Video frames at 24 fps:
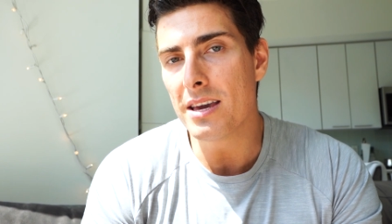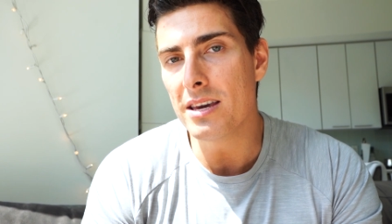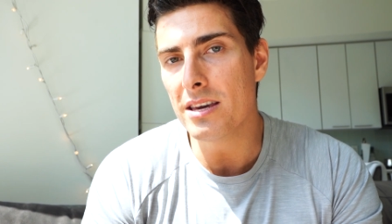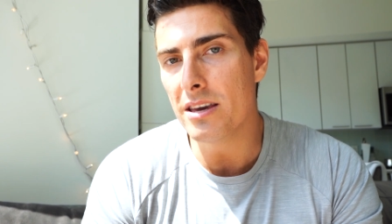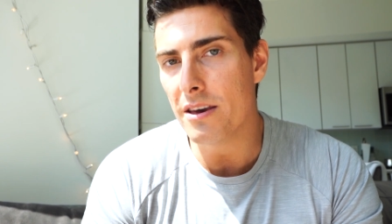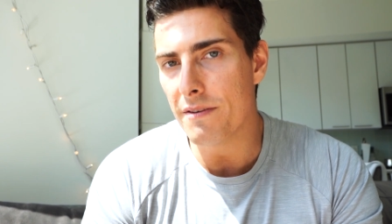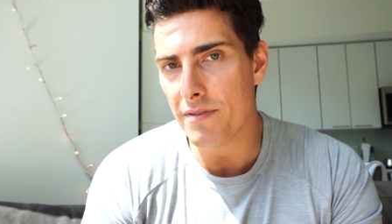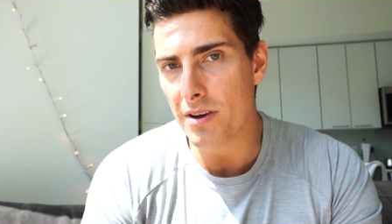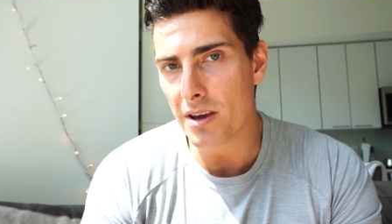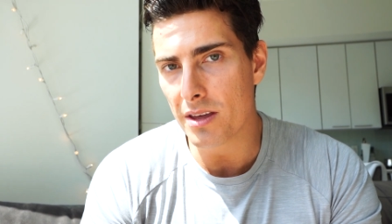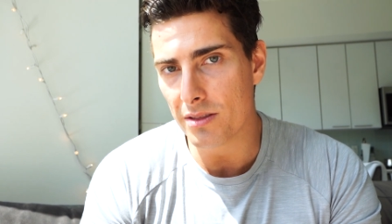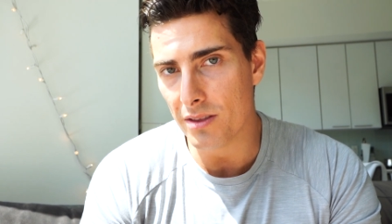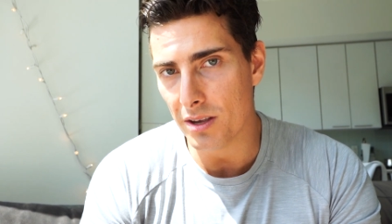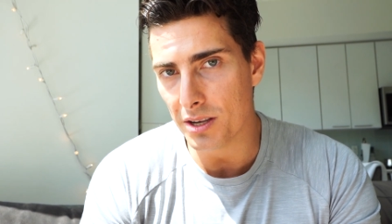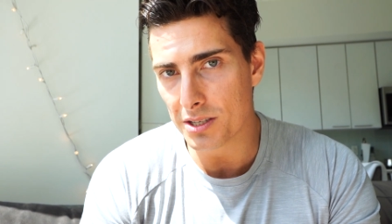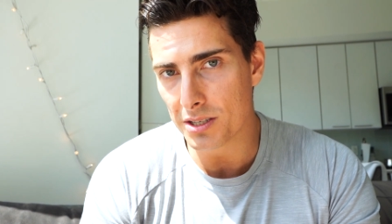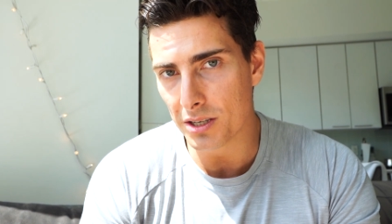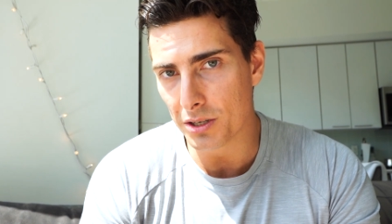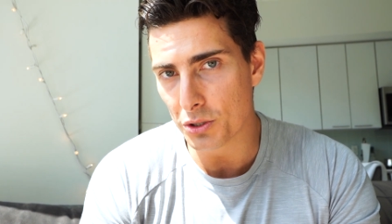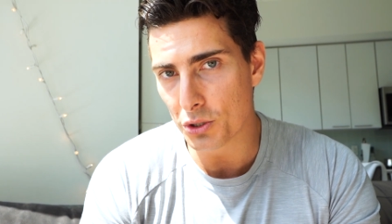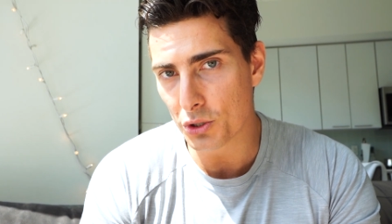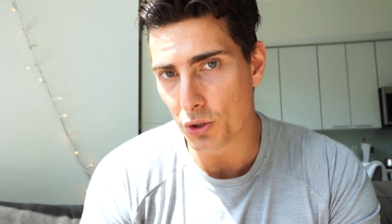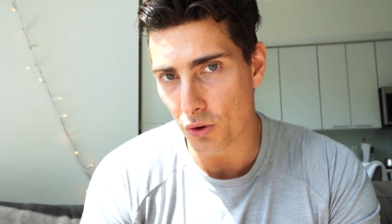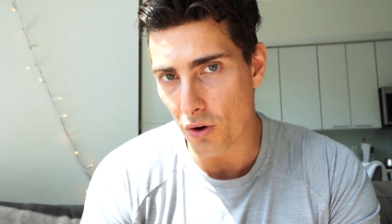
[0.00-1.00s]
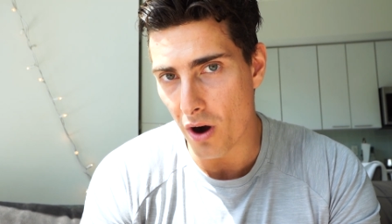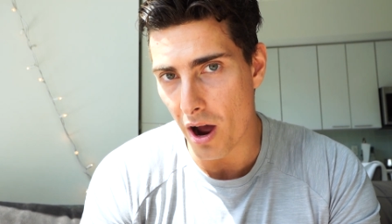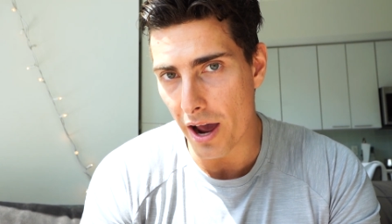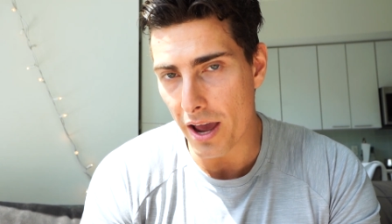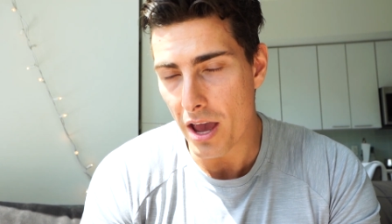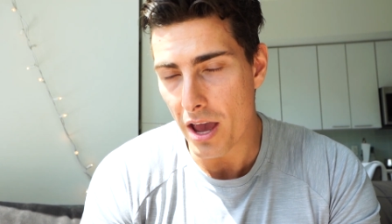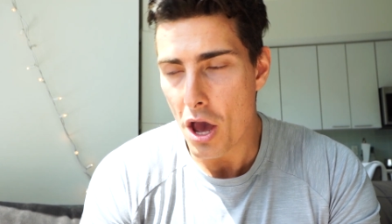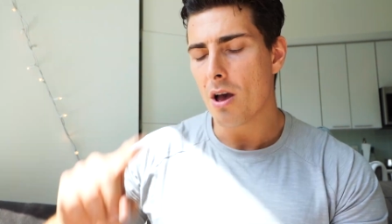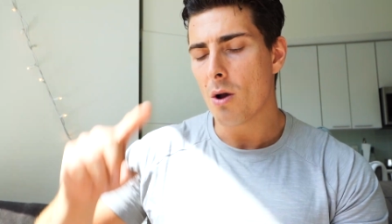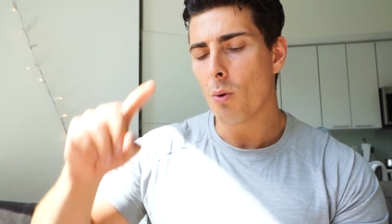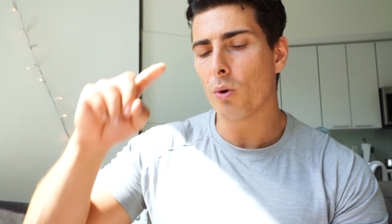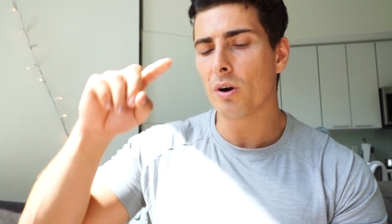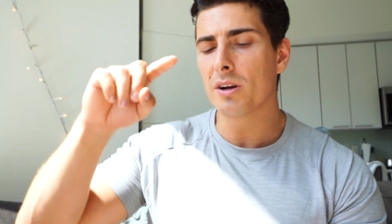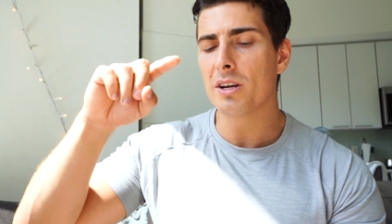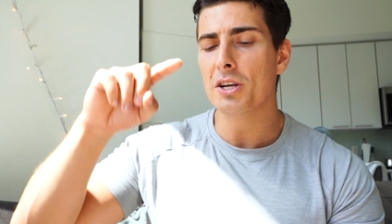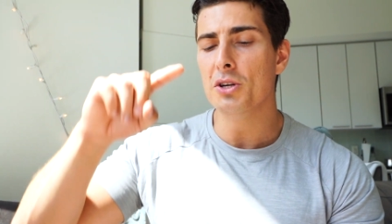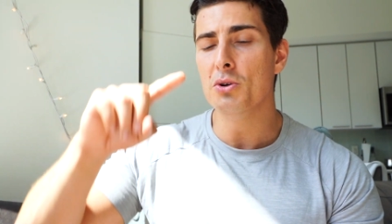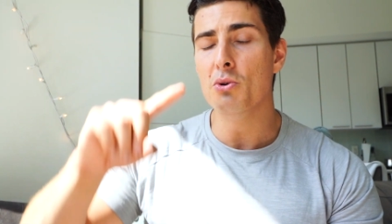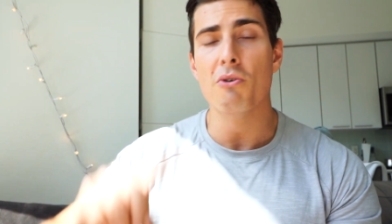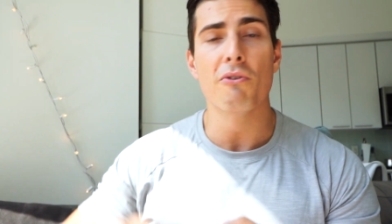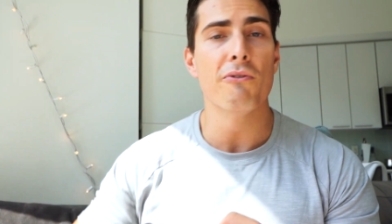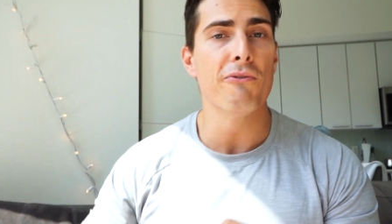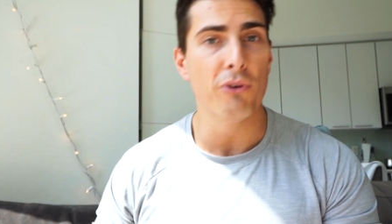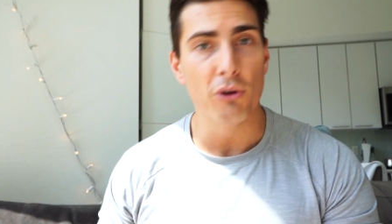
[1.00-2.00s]
giving this a try? We're going to
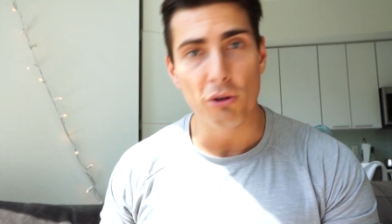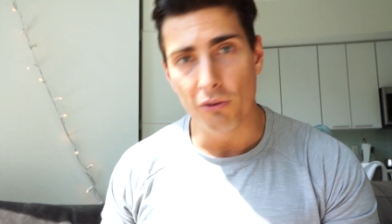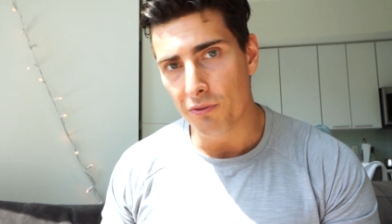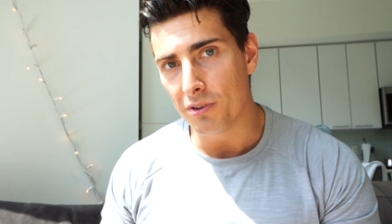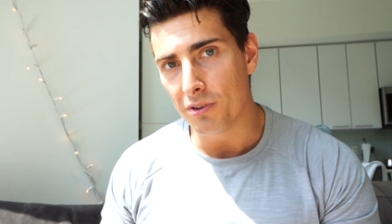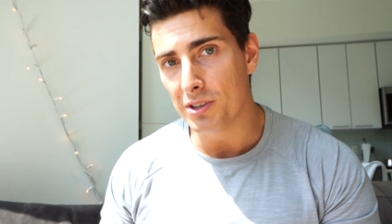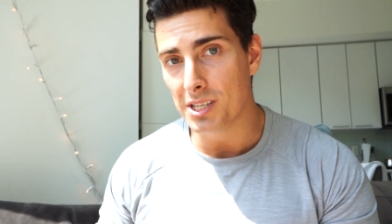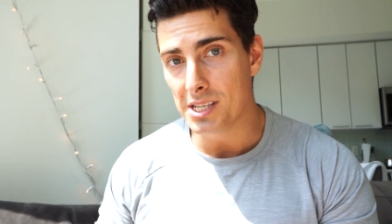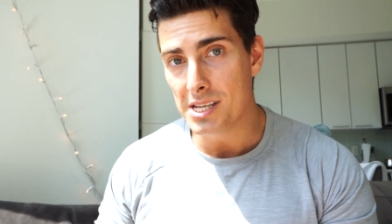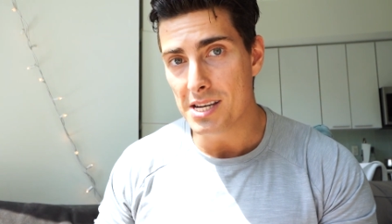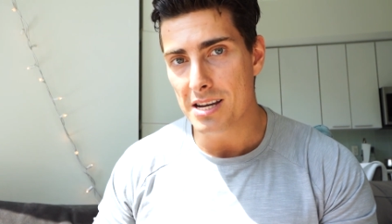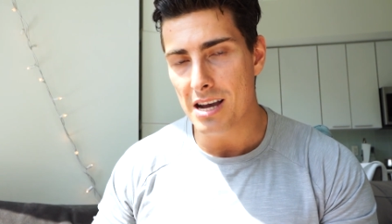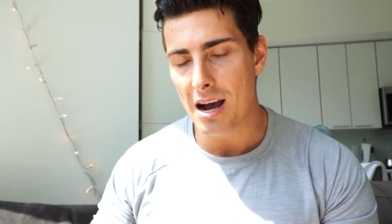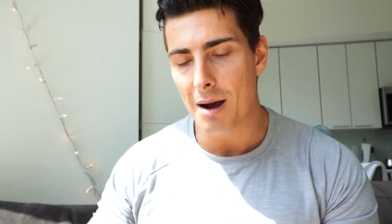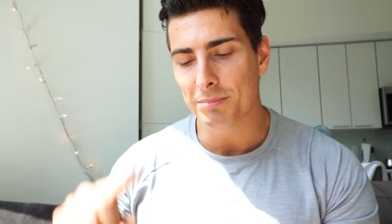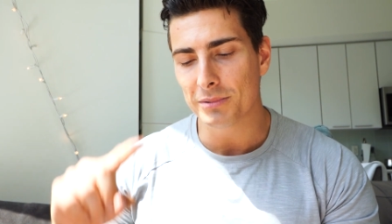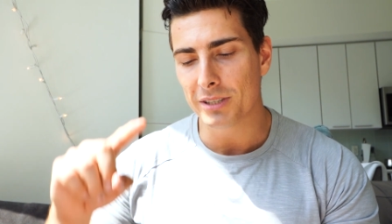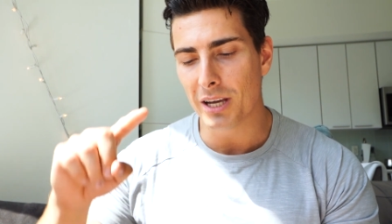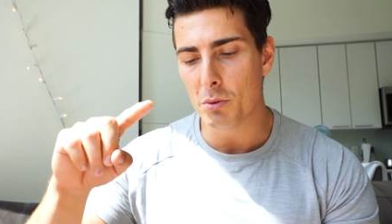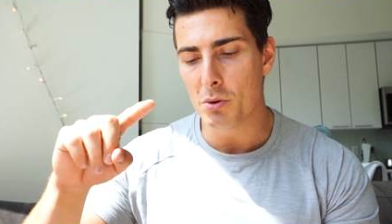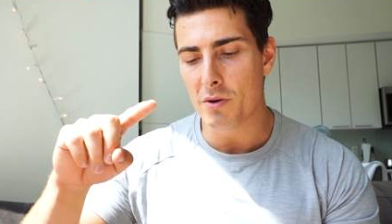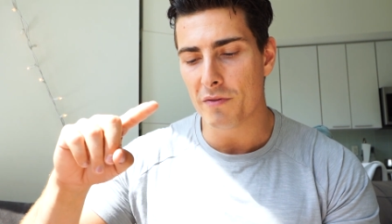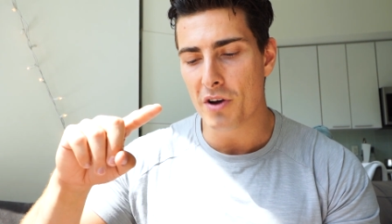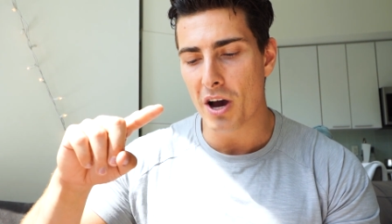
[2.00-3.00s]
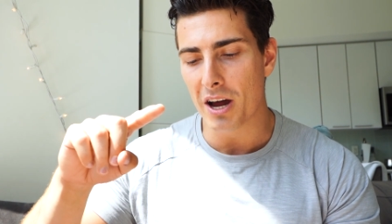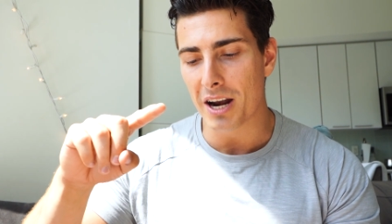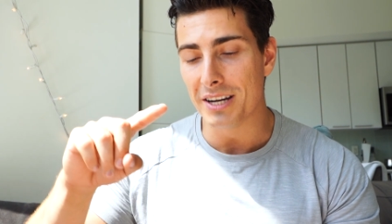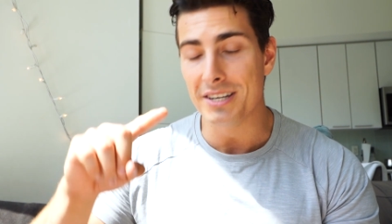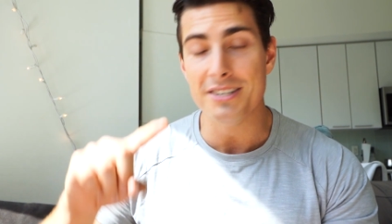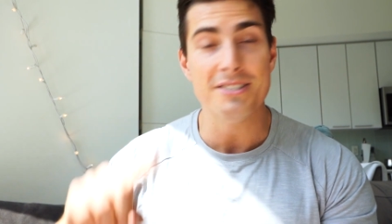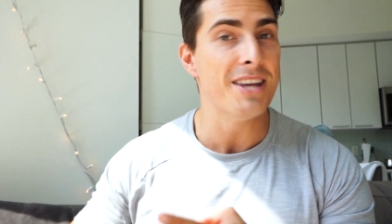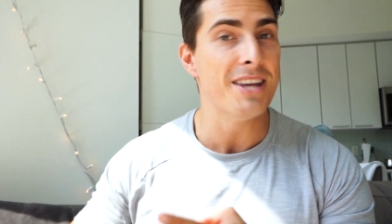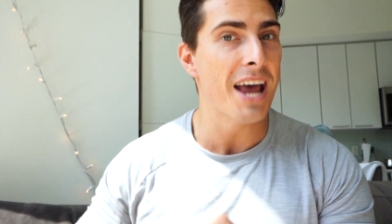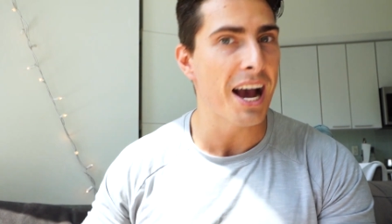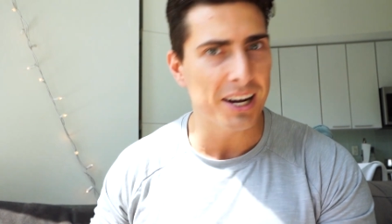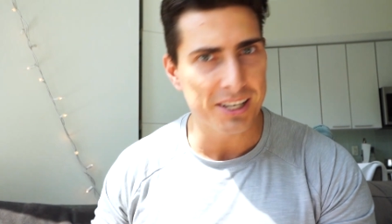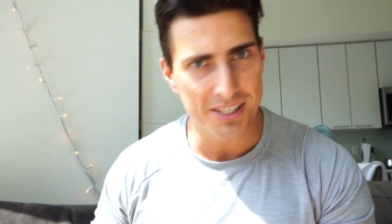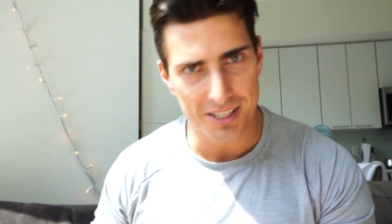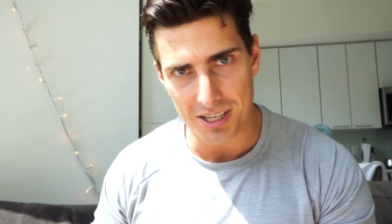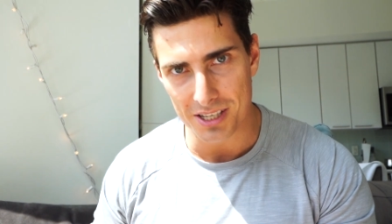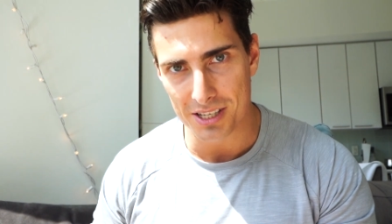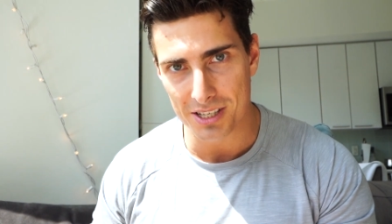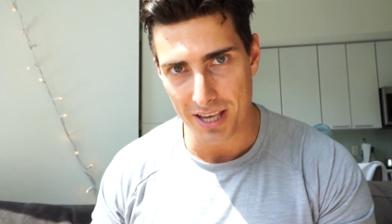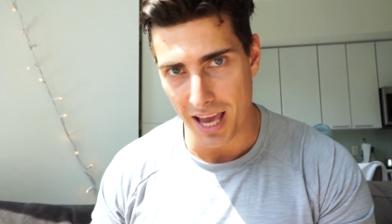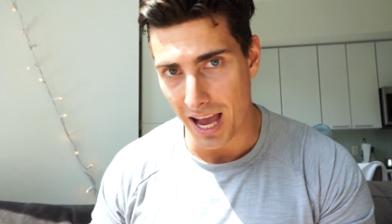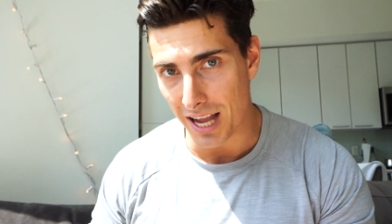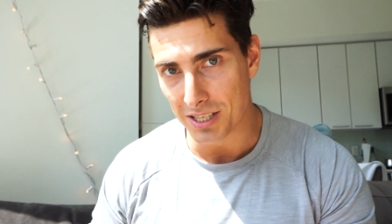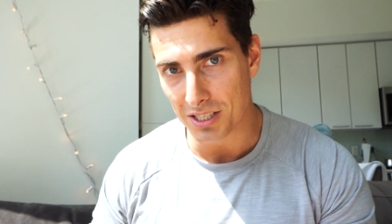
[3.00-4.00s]
do a full physique update. We've got a DEXA
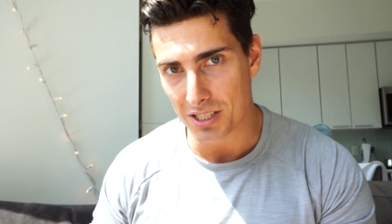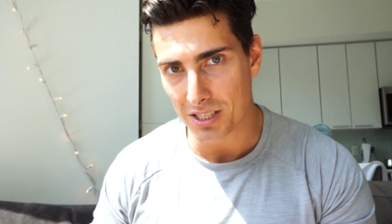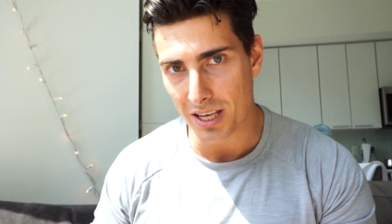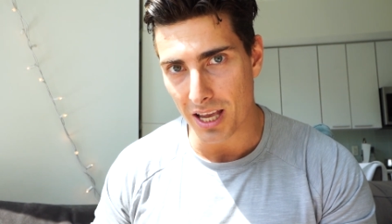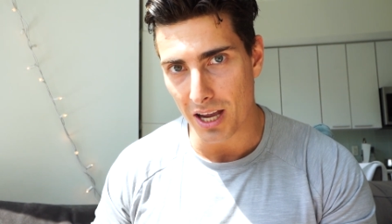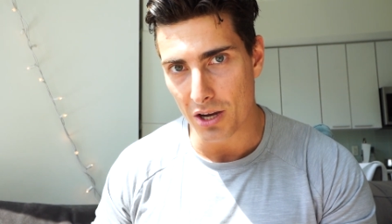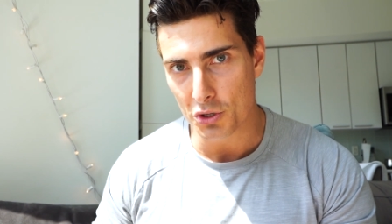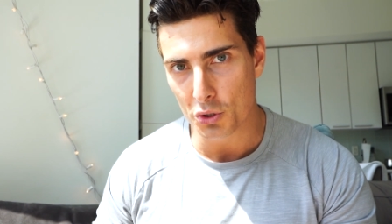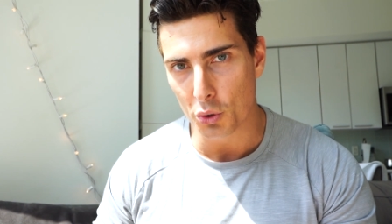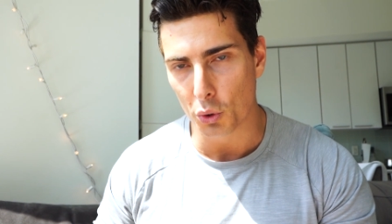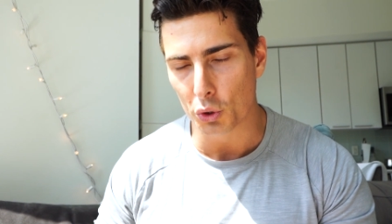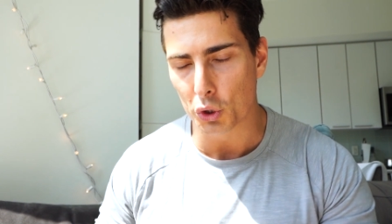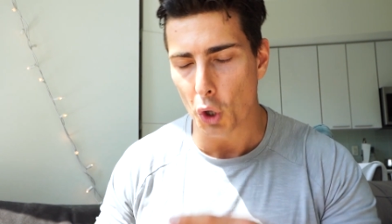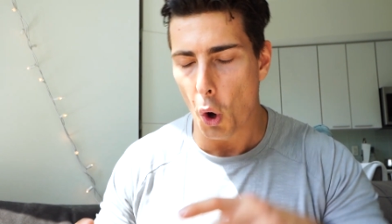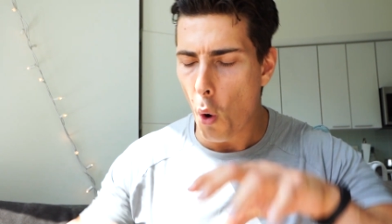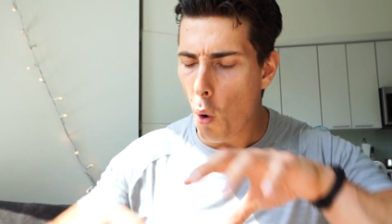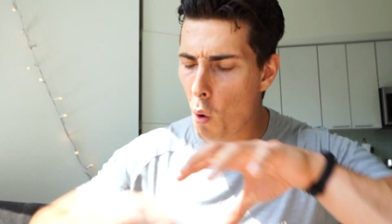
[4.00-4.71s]
scan scheduled.